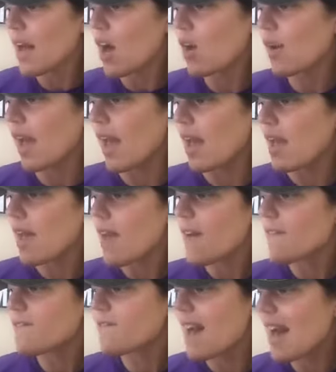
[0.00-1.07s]
Okay,
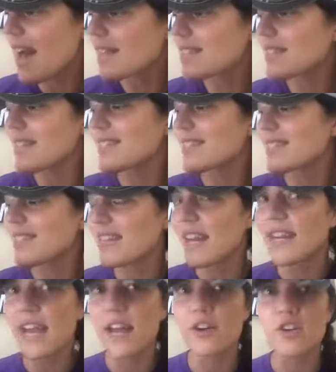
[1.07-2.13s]
fast and
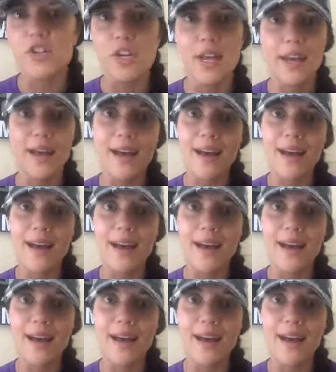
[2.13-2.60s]
sustained energy.